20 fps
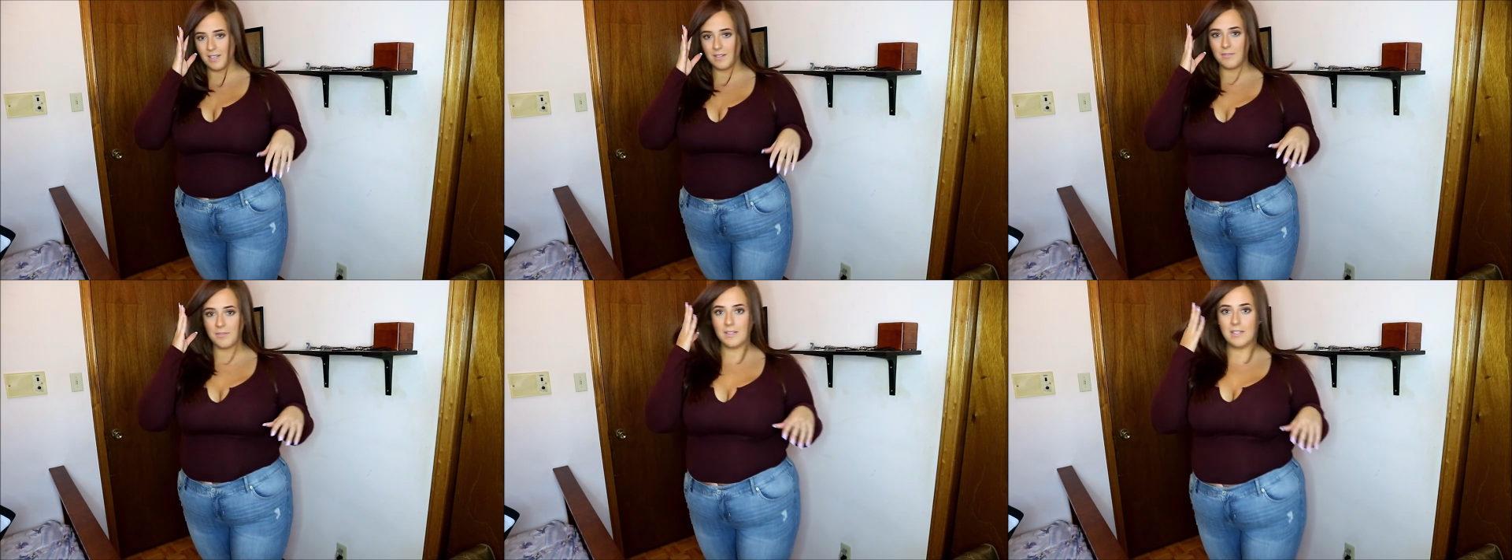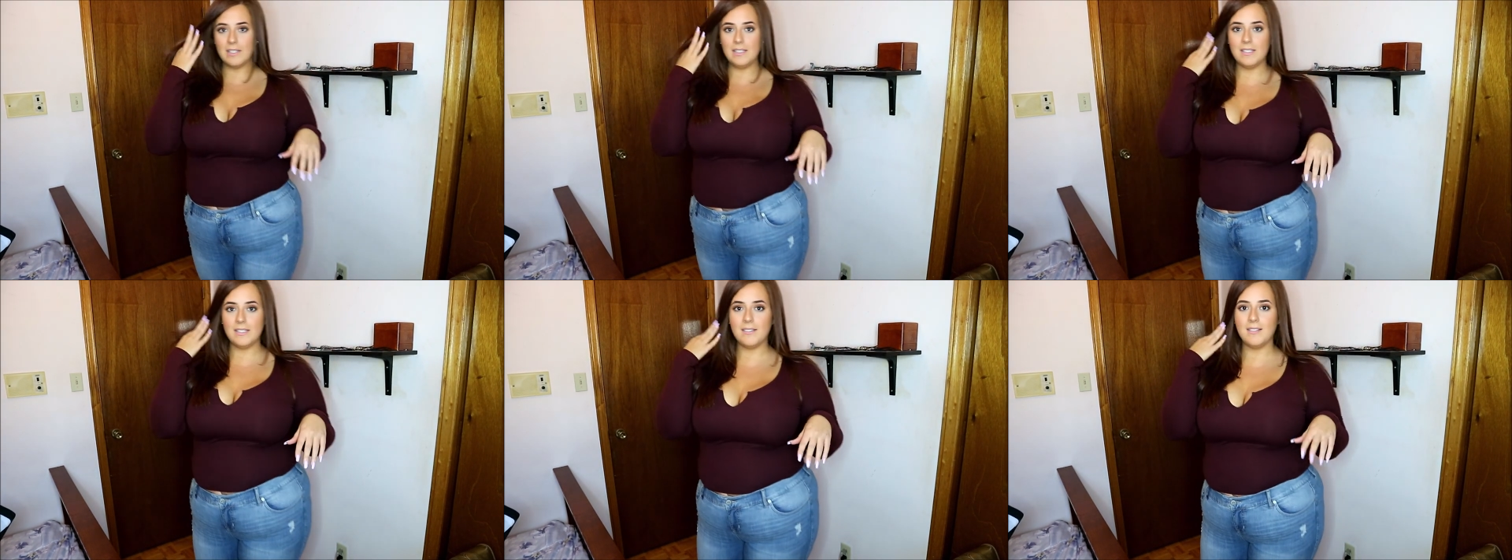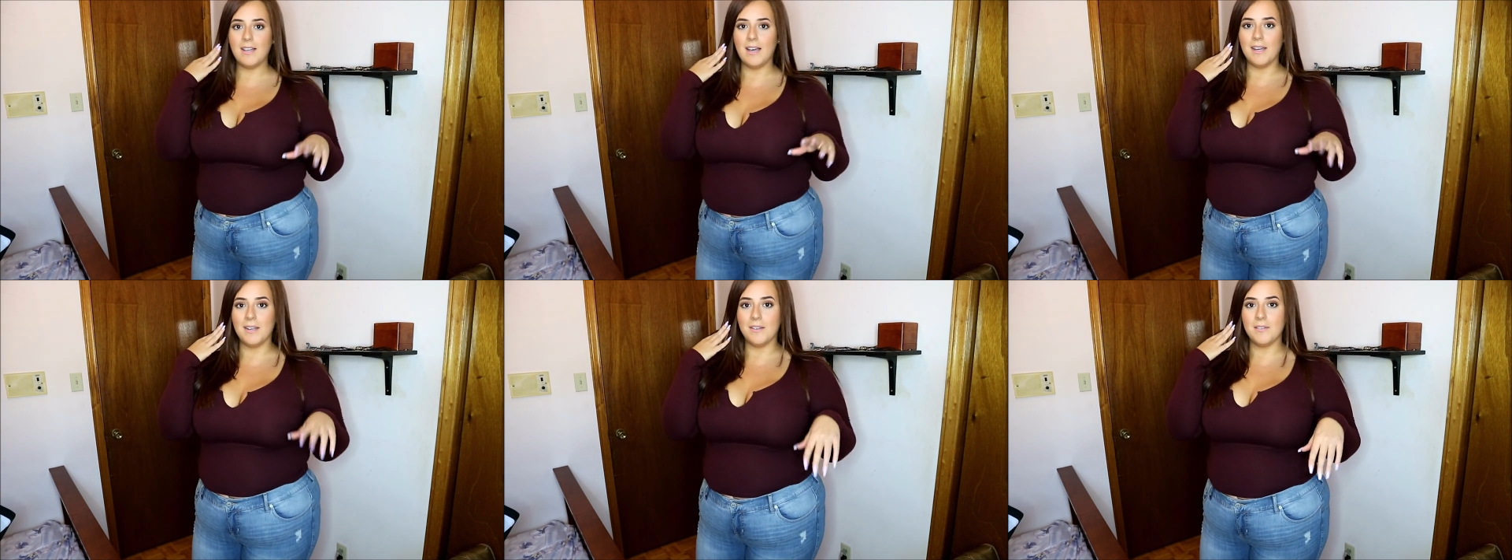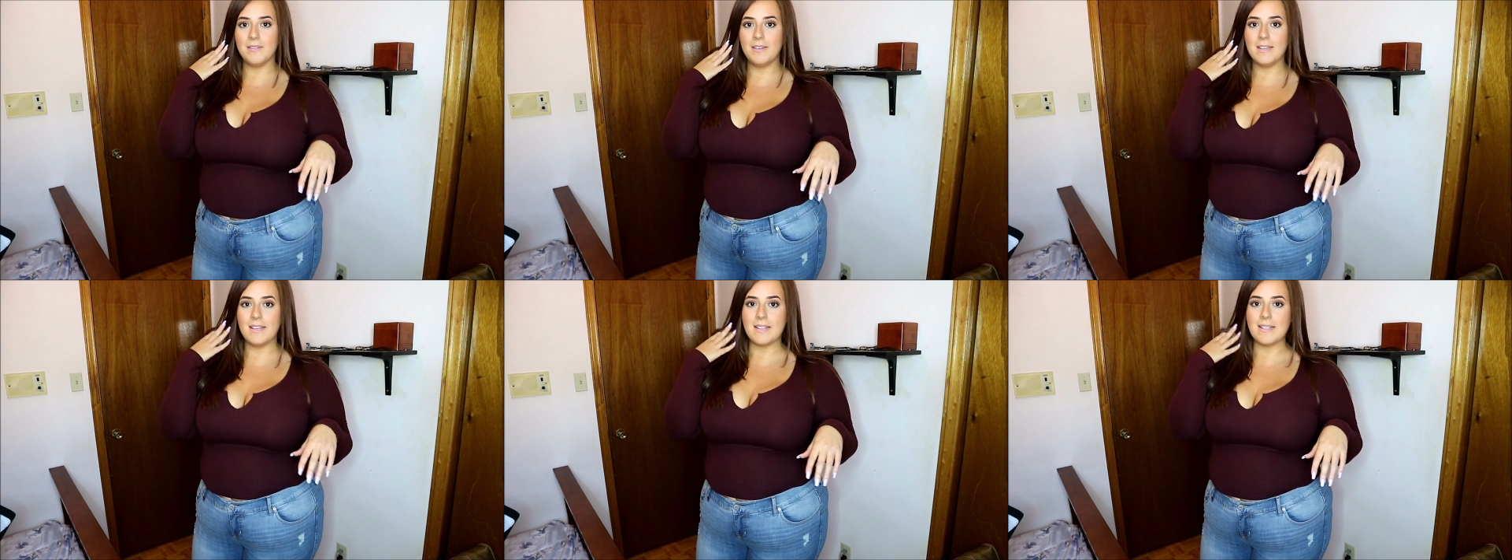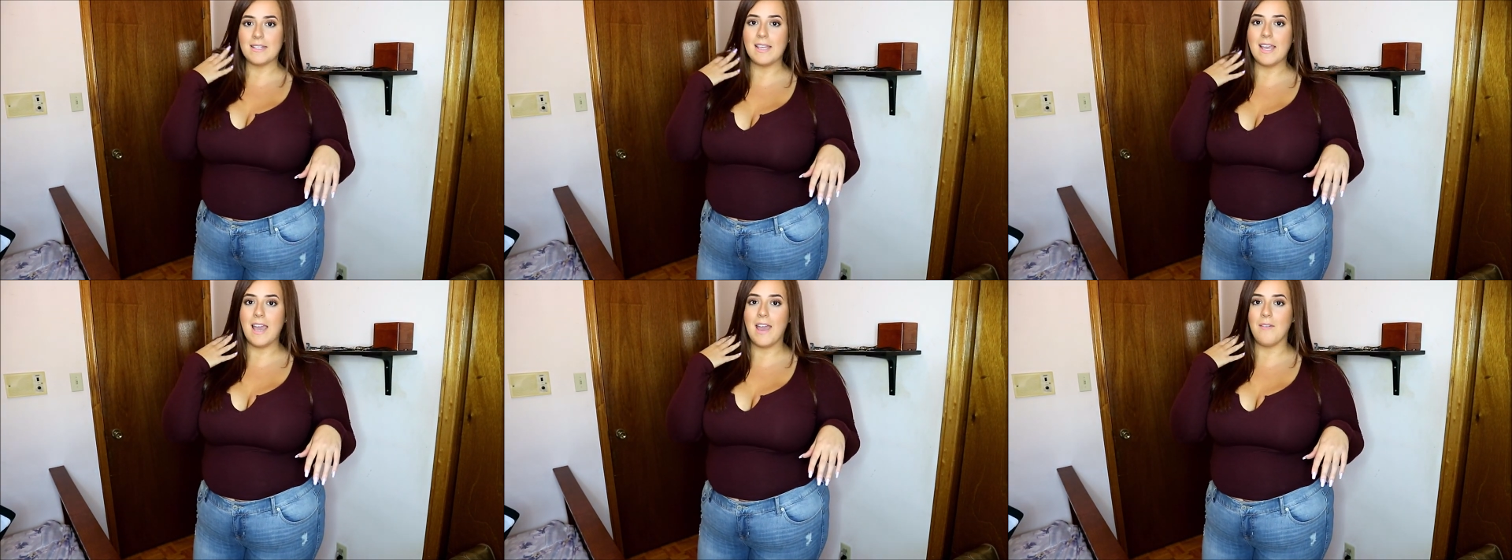I feel a little out of it
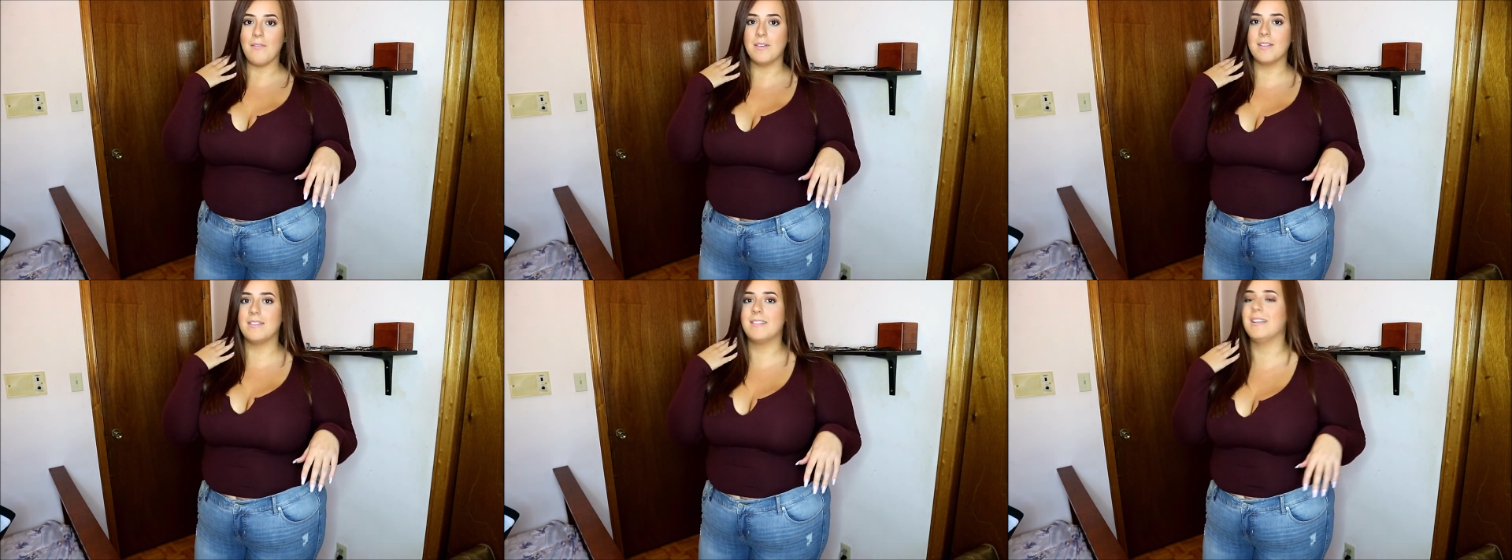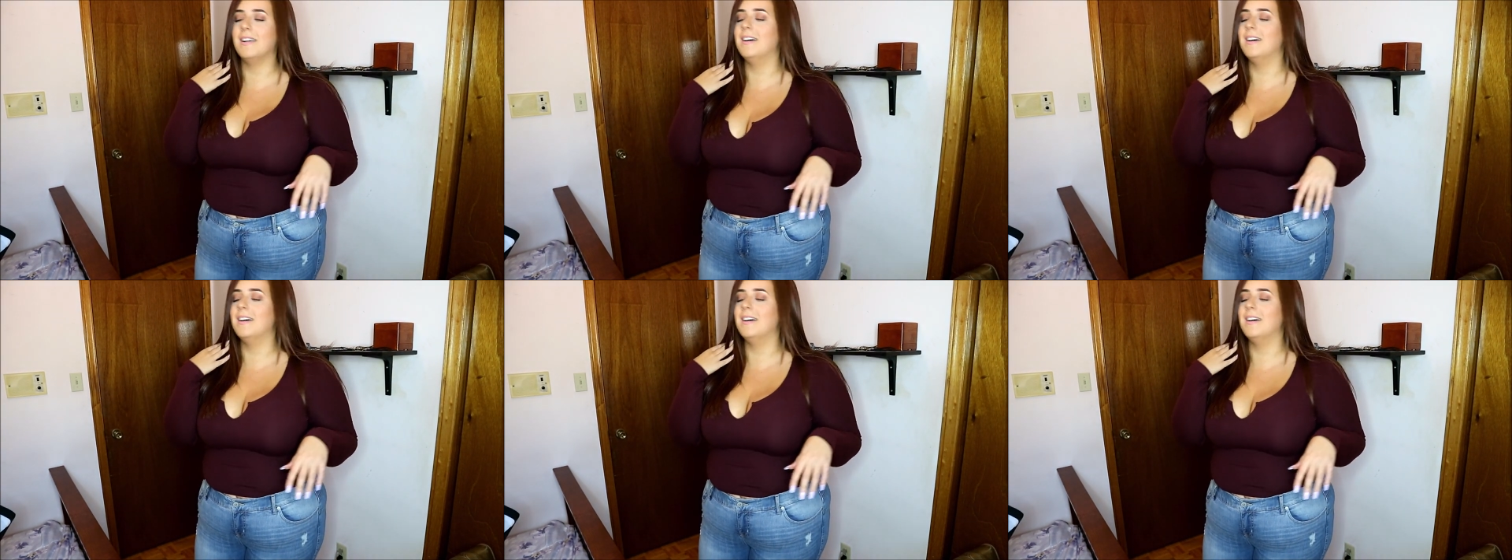because I haven't